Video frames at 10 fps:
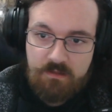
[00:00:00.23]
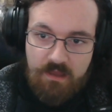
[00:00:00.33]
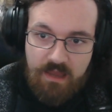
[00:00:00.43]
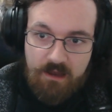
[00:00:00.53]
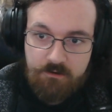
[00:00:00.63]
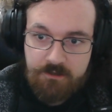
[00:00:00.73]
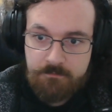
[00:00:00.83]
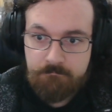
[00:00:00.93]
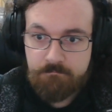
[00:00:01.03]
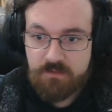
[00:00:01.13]
Howdy,
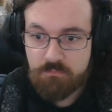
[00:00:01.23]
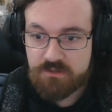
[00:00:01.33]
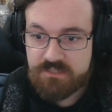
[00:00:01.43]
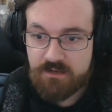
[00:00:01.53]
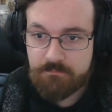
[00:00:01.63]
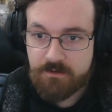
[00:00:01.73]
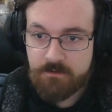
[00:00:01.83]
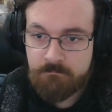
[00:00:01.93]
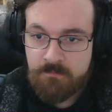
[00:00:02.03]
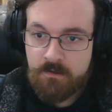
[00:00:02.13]
Immortallium
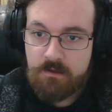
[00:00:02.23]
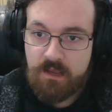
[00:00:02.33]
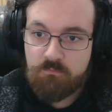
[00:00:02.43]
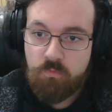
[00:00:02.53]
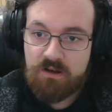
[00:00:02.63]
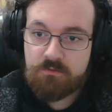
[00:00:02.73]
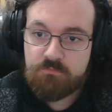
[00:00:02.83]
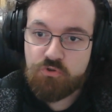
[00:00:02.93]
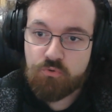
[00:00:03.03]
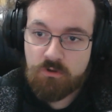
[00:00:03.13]
here, and welcome
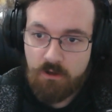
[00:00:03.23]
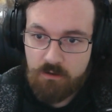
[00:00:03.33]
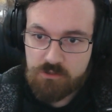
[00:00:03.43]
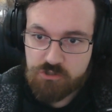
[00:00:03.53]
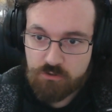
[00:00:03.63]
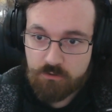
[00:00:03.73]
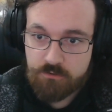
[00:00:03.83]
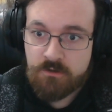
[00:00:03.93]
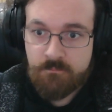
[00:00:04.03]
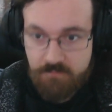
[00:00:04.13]
to
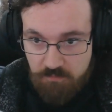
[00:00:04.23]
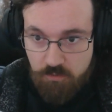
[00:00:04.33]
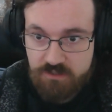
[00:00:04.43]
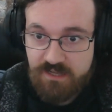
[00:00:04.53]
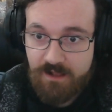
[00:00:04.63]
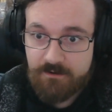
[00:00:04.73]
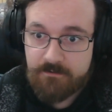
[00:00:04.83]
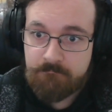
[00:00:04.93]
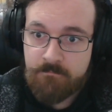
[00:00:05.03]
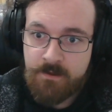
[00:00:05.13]
Cultured
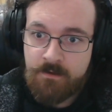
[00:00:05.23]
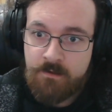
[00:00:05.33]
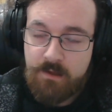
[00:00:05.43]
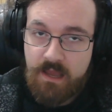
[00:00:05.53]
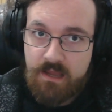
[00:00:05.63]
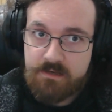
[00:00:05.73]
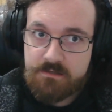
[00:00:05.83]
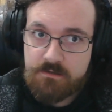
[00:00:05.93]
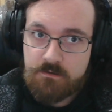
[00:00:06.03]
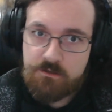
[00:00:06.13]
Immortallium.
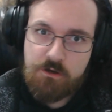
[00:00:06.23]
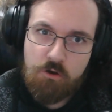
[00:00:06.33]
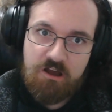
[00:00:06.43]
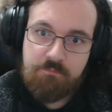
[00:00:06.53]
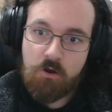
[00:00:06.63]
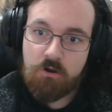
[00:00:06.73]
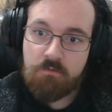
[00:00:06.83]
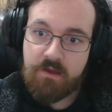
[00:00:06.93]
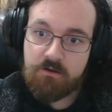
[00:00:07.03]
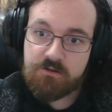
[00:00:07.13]
And you know how I'm all
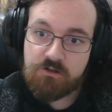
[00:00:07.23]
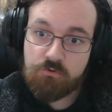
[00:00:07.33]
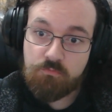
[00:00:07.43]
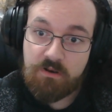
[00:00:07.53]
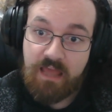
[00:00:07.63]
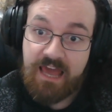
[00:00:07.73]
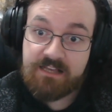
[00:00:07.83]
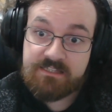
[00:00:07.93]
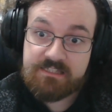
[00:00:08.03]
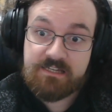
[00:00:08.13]
about,
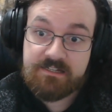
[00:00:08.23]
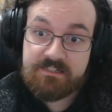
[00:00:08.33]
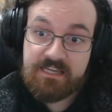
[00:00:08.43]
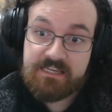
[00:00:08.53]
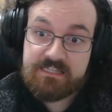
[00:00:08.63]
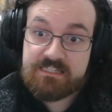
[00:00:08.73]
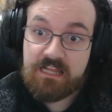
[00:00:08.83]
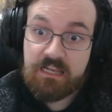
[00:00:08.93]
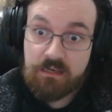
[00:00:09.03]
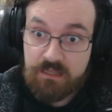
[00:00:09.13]
accessing things
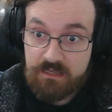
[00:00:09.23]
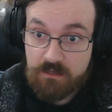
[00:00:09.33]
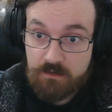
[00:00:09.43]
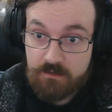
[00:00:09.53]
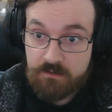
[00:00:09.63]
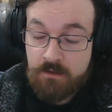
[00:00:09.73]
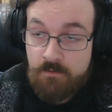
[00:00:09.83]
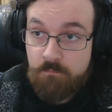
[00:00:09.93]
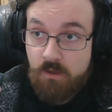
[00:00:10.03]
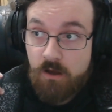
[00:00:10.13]
legally,
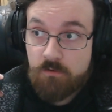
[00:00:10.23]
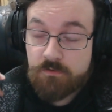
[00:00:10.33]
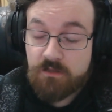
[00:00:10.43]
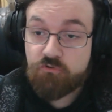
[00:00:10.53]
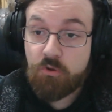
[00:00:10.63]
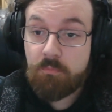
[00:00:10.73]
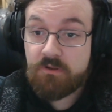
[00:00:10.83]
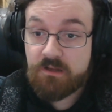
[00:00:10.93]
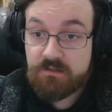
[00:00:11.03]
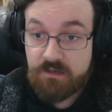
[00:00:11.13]
of
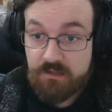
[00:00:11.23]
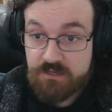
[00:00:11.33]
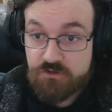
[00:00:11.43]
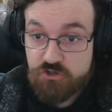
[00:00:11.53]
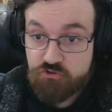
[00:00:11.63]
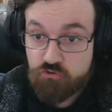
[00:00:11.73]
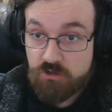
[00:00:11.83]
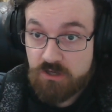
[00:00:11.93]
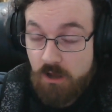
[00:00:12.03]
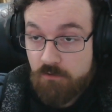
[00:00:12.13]
contributing to the
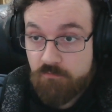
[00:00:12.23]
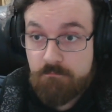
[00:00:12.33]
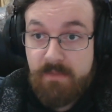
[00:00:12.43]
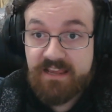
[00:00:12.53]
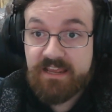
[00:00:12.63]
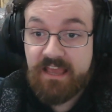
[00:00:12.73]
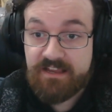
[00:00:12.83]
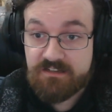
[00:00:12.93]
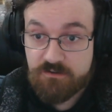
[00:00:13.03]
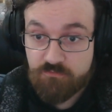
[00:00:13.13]
industry, of making a
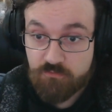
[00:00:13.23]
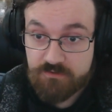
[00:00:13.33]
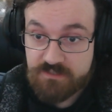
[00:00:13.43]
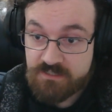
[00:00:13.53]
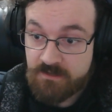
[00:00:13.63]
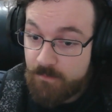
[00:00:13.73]
difference.